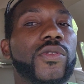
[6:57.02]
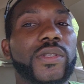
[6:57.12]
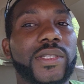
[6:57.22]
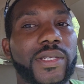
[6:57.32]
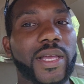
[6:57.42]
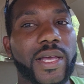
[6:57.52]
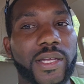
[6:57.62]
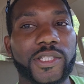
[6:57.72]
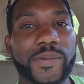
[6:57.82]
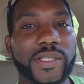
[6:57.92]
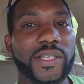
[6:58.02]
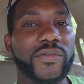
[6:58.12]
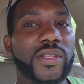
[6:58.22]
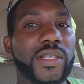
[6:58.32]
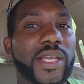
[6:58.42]
this guy
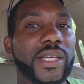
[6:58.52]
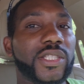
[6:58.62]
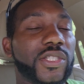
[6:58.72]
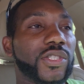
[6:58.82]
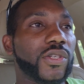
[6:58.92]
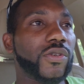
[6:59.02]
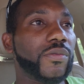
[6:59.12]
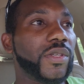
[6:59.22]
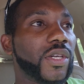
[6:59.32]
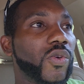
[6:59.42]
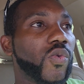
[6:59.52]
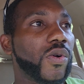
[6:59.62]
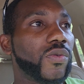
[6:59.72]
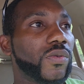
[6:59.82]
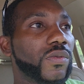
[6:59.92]
specifically, he actually showed me a
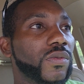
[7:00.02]
quote